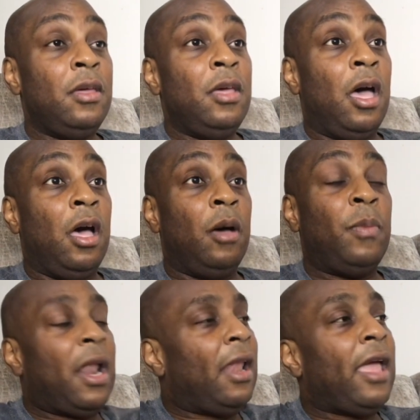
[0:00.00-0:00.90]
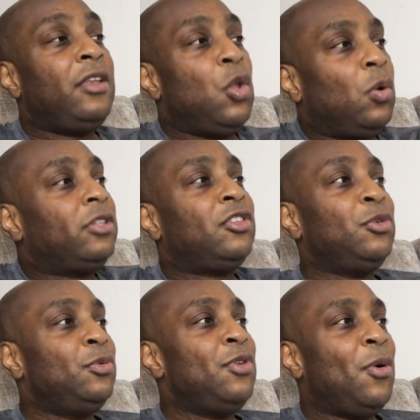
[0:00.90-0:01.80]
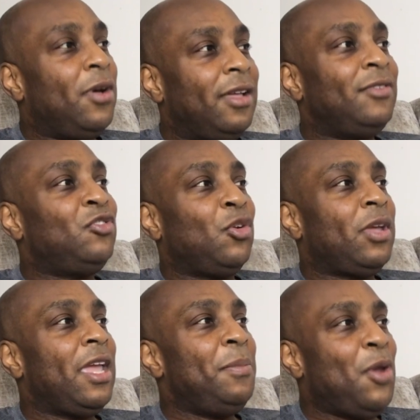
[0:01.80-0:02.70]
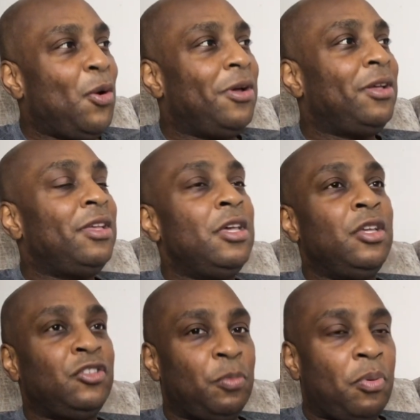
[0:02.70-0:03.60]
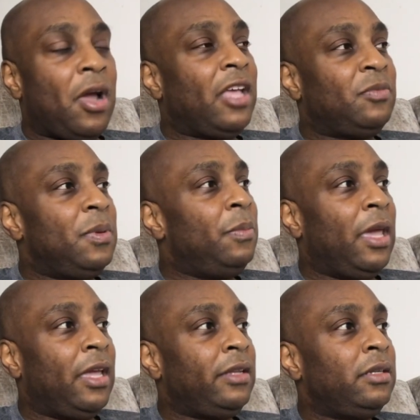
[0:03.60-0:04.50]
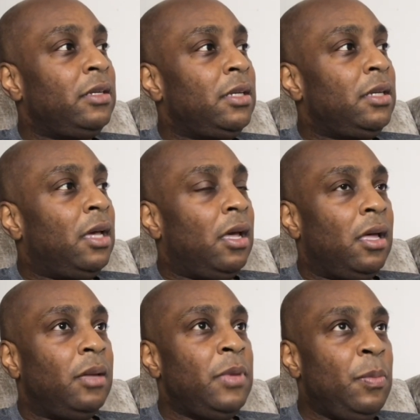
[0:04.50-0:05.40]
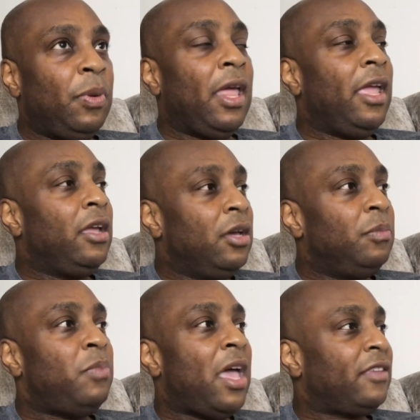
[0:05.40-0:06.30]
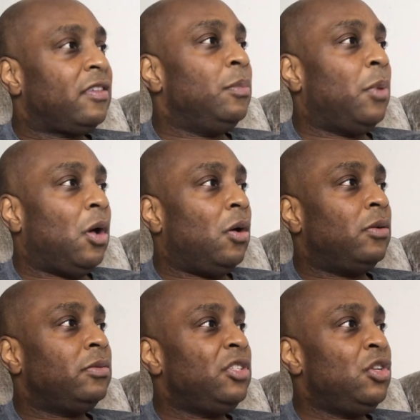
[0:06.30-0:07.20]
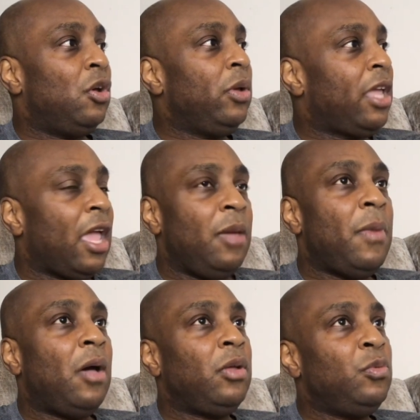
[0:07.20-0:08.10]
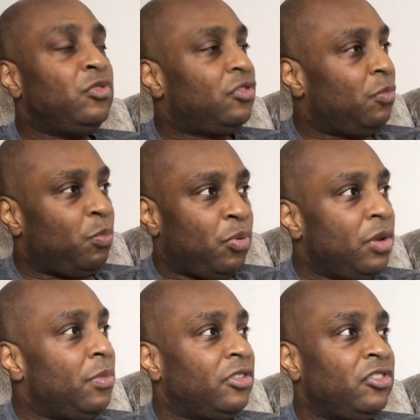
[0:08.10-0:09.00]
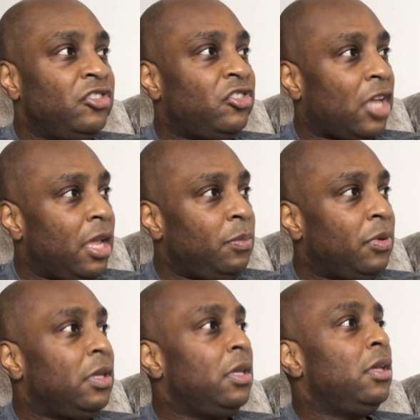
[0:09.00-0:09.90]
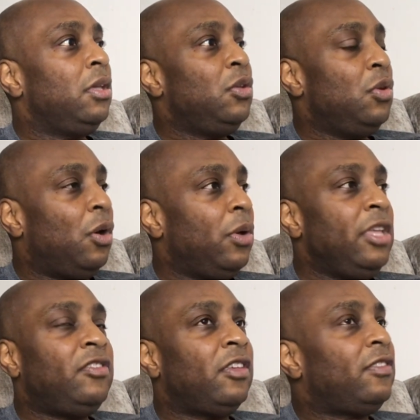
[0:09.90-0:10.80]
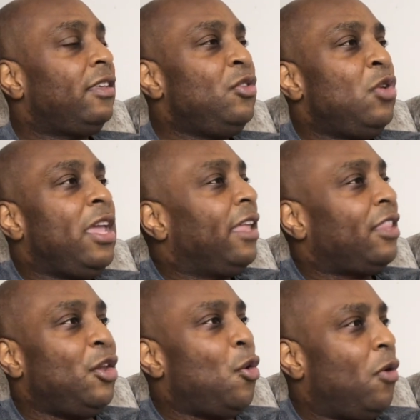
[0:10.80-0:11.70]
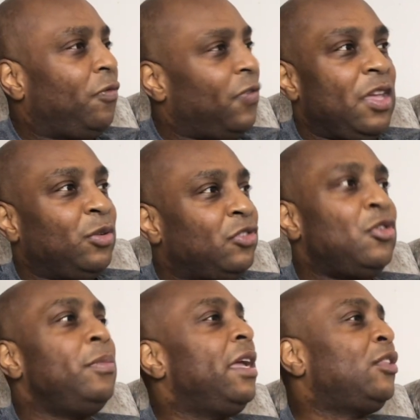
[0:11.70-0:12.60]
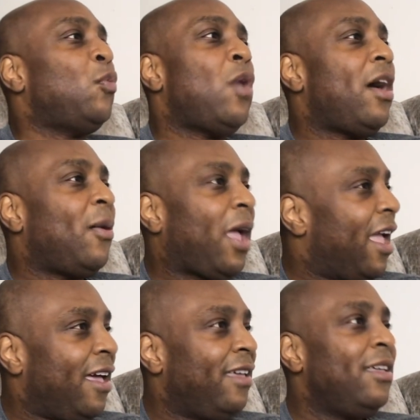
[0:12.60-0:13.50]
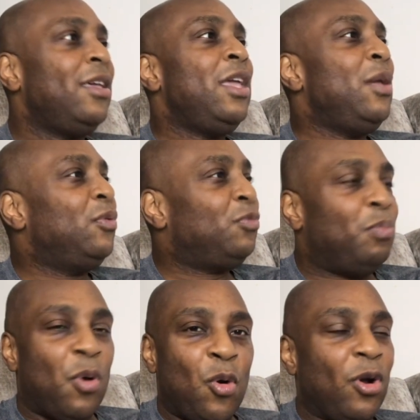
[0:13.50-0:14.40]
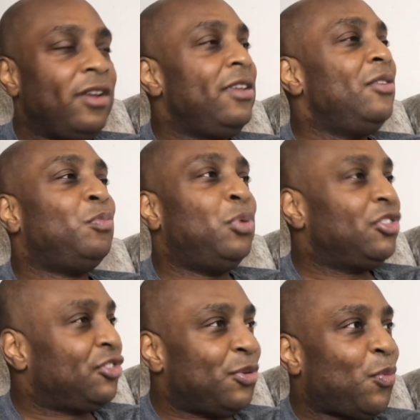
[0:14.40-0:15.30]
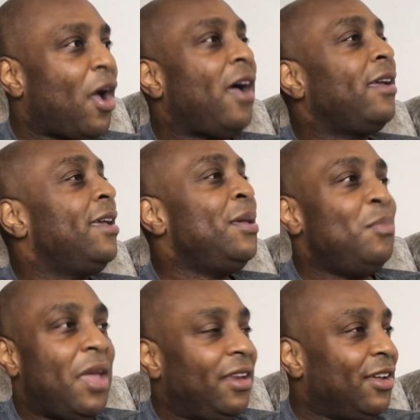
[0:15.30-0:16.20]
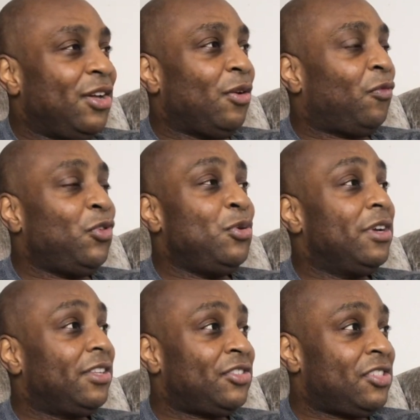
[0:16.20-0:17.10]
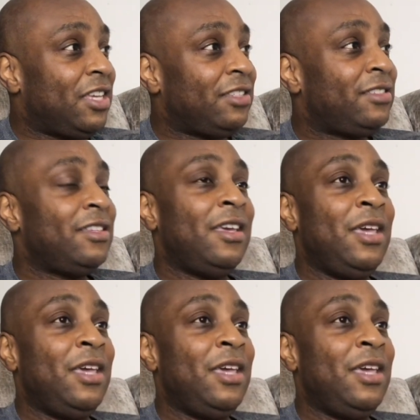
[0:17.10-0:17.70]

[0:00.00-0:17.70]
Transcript: But I like Noah too. Joakim Noah surprised me, man. He played good basketball. Yeah. You know, he came out. He was pretty much in shape. You know, he had the Noah feel to him. He had the wild hair. He was boarding. He was pushing the rock. Yeah. Made a few good assists.